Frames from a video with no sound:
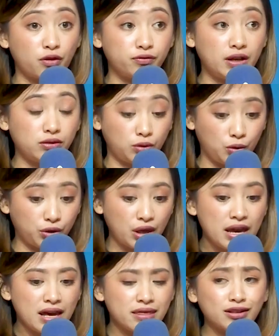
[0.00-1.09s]
of the tooth
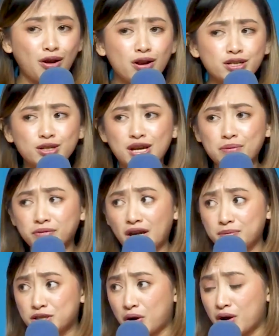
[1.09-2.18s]
that also
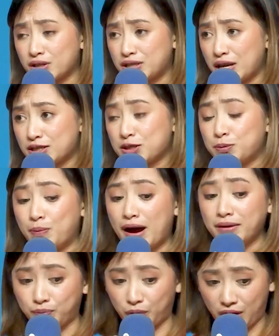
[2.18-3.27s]
sometimes causes
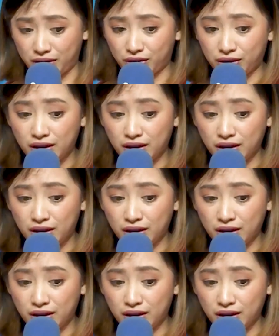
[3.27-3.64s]
bad breath,